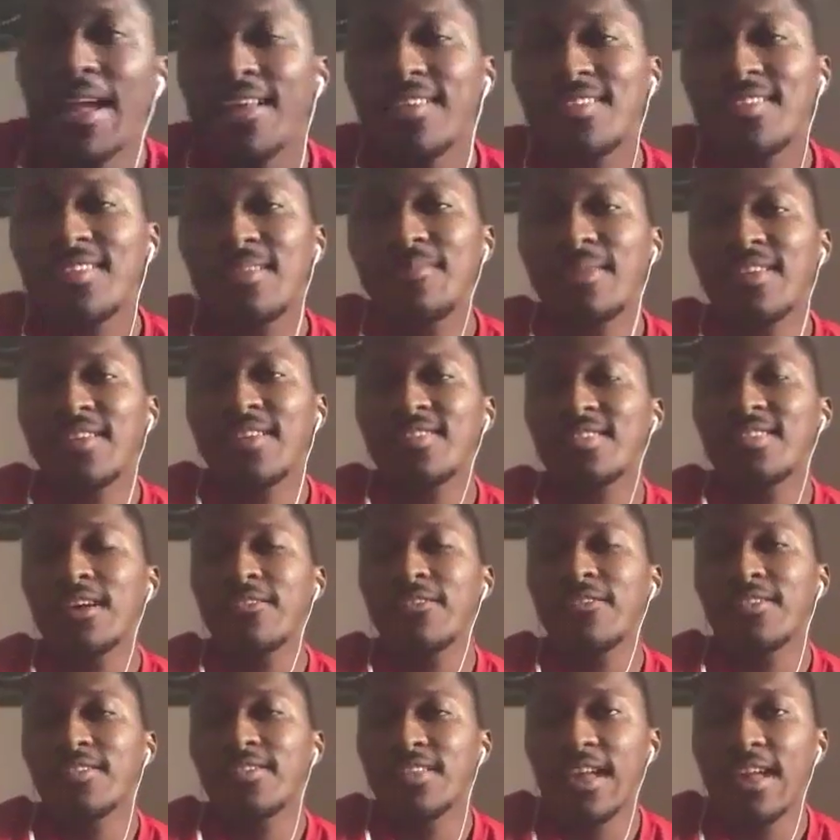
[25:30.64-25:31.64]
see
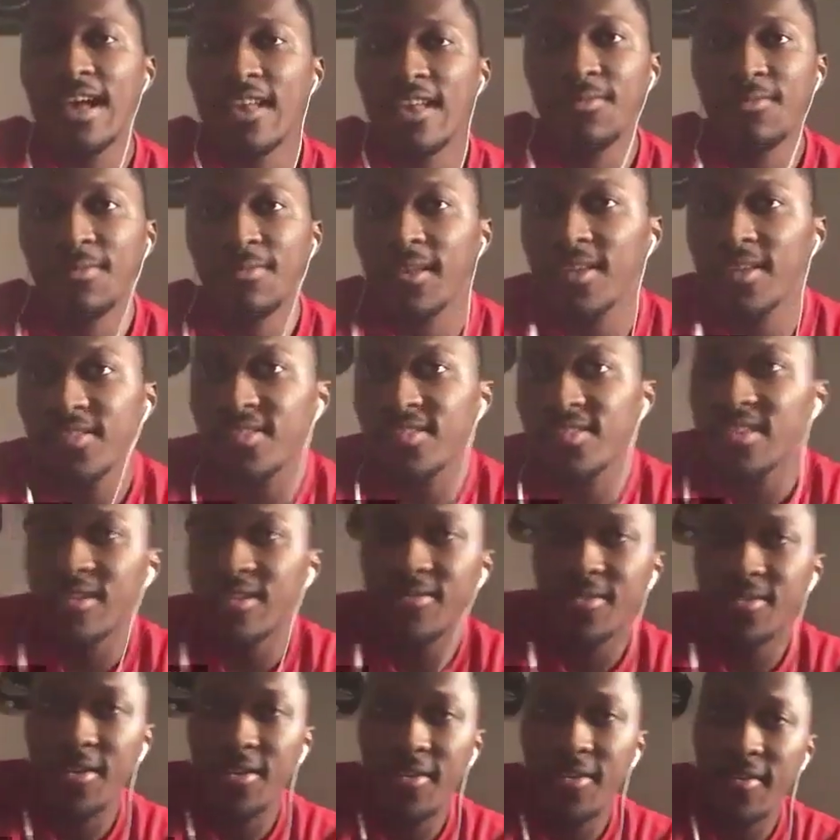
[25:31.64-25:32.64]
myself as cosplay still
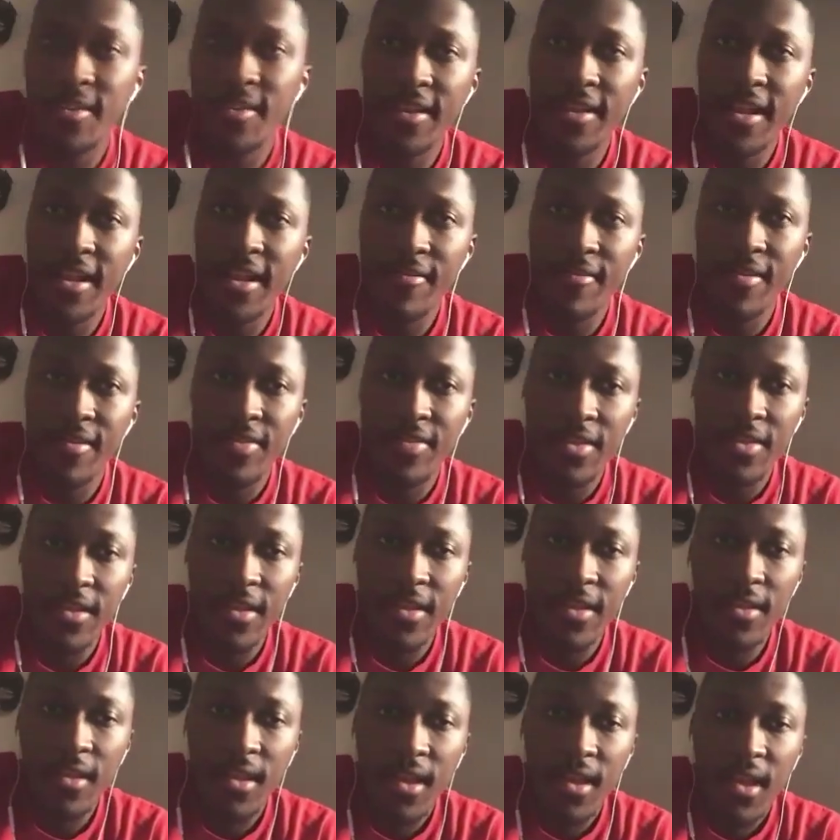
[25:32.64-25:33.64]
doing it and
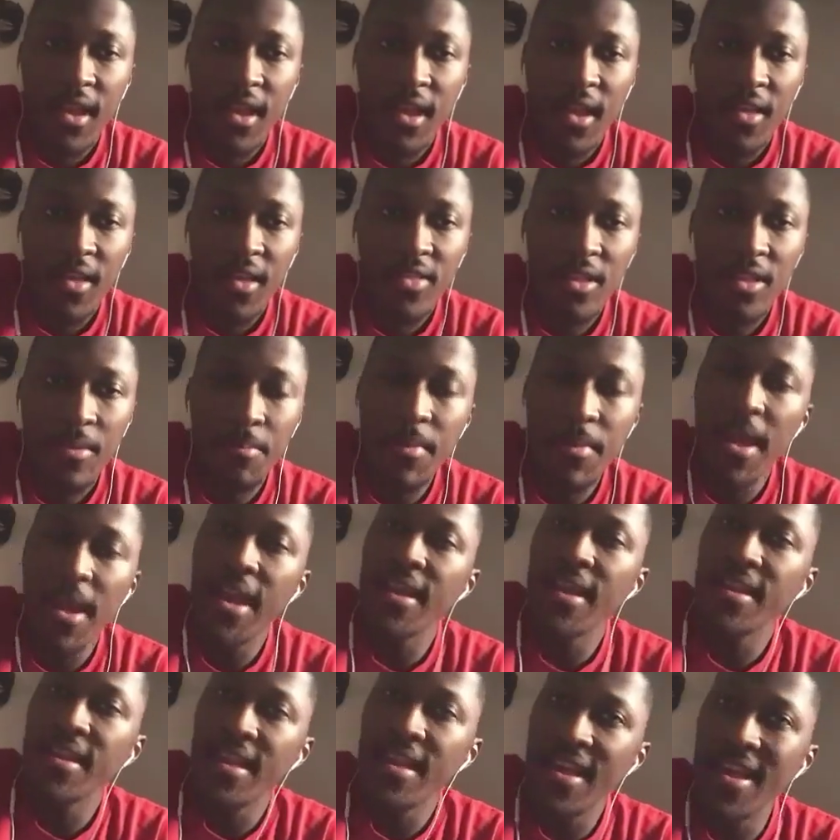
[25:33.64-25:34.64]
everything. The
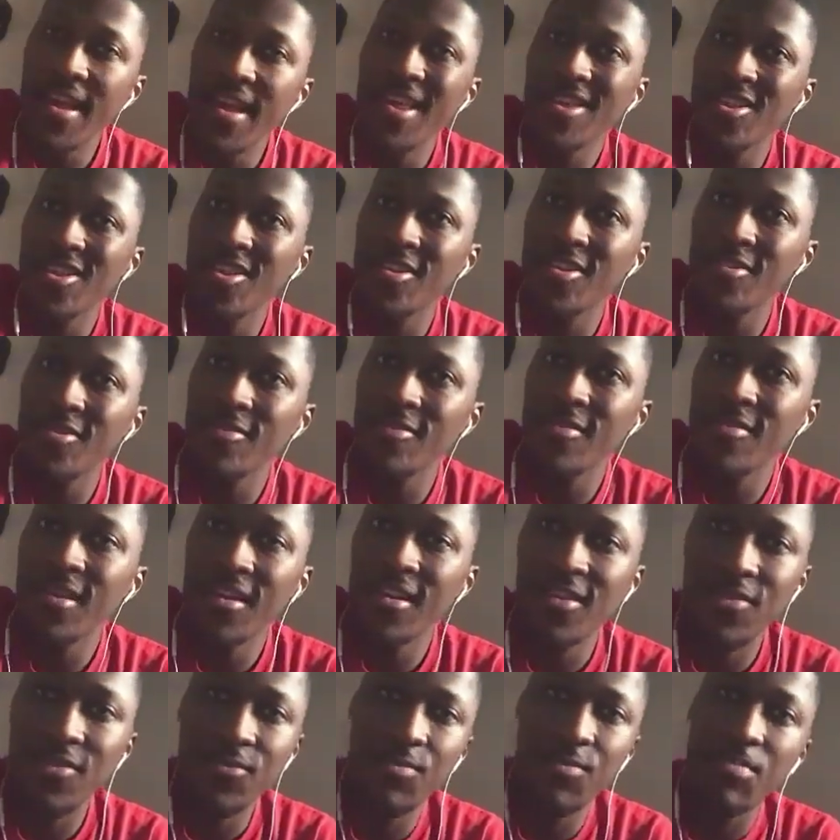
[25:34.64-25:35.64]
main issue
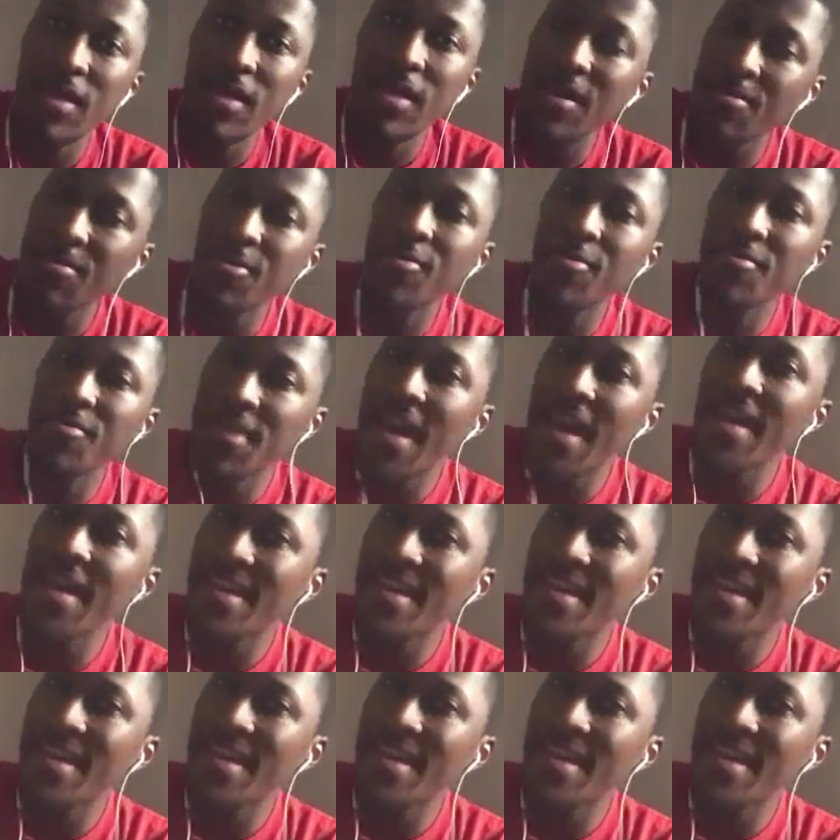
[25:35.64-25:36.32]
is people not